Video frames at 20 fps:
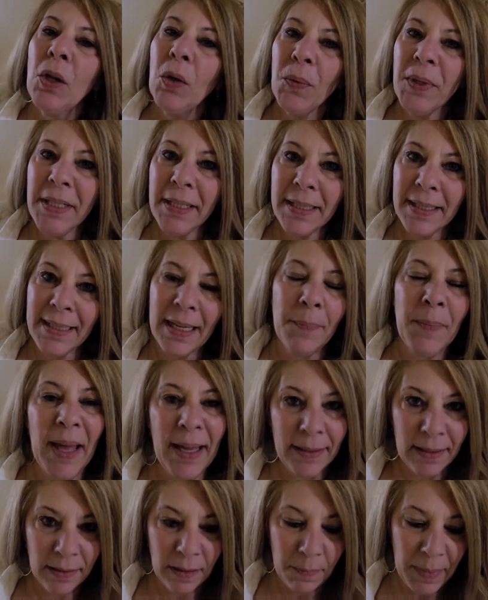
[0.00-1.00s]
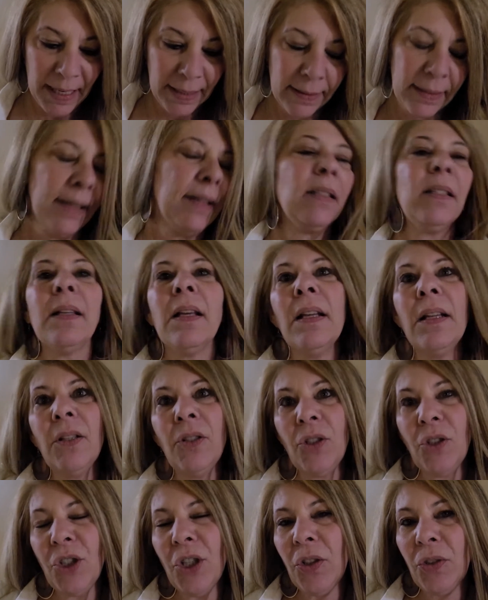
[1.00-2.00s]
We need to get back to the basics.
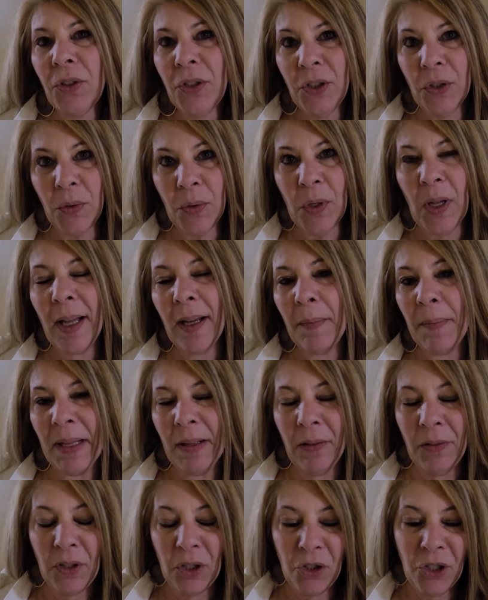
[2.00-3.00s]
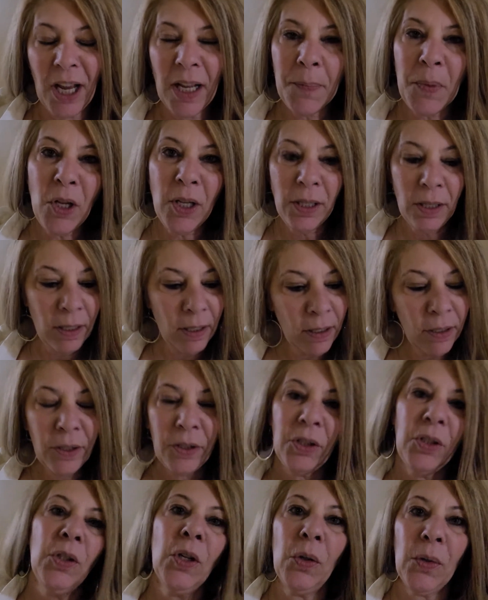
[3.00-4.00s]
Children don't know how to balance a checkbook.
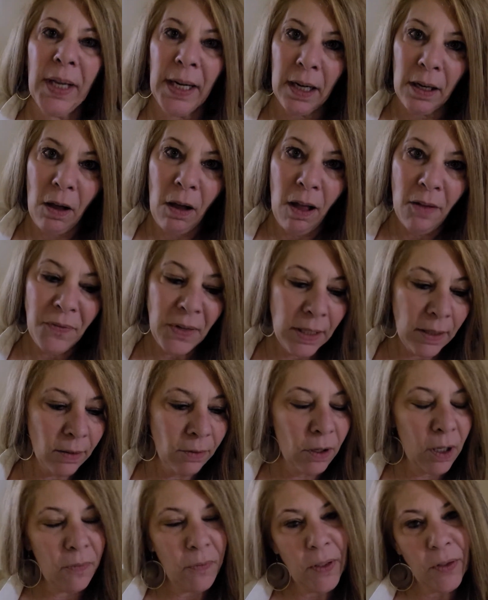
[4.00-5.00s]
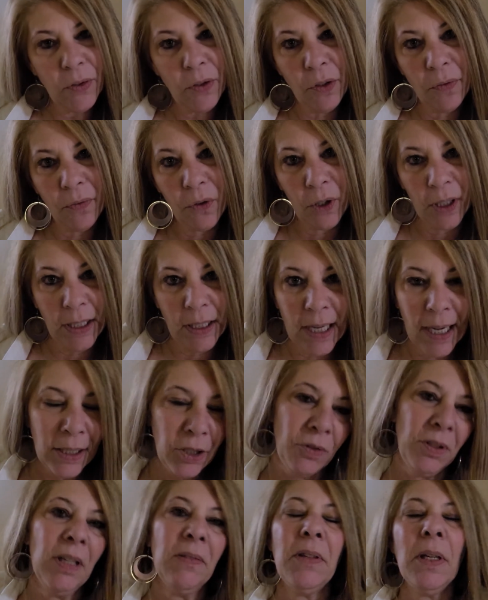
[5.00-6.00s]
You go get a coffee, the coffee's $2.49,
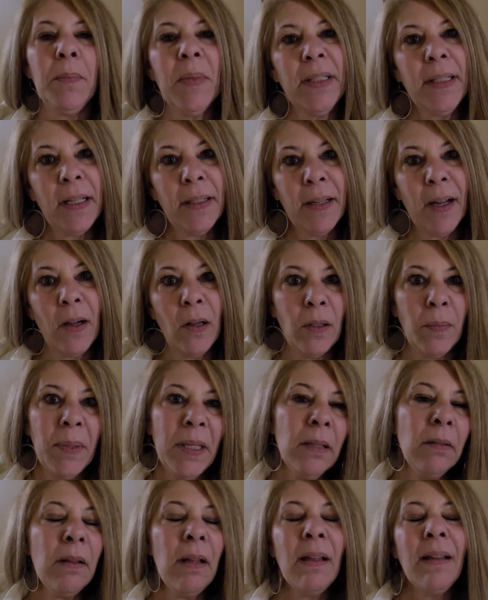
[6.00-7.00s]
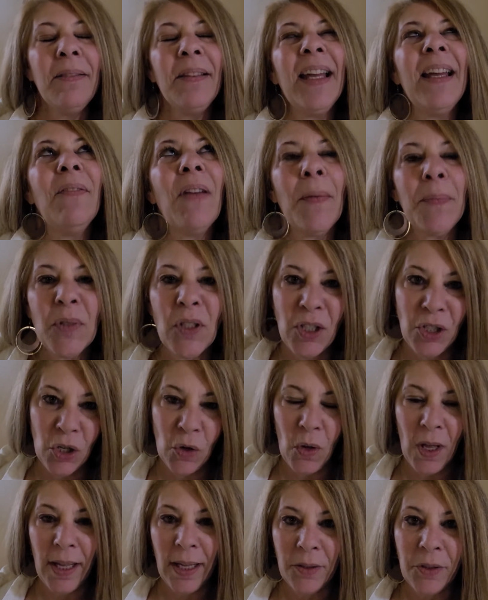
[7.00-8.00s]
you give them a $10 bill. They have absolutely
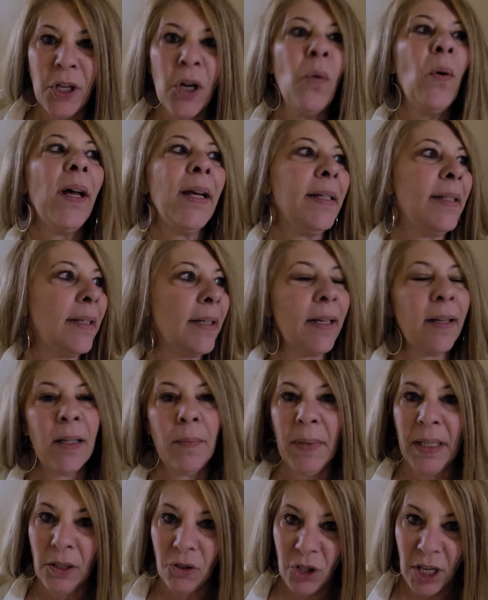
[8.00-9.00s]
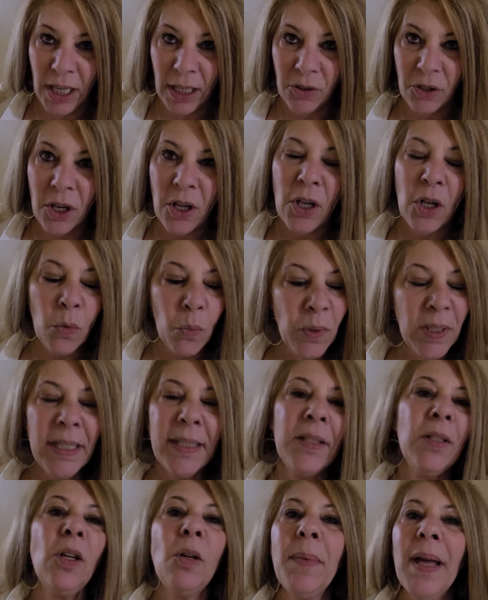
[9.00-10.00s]
no idea how to make change. We
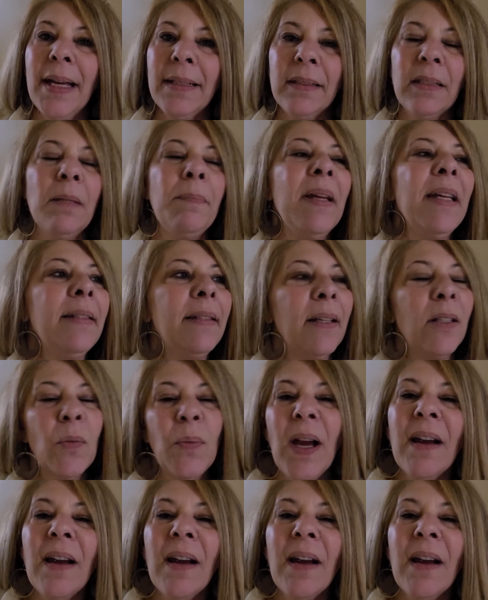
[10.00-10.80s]
need to go back to the basics.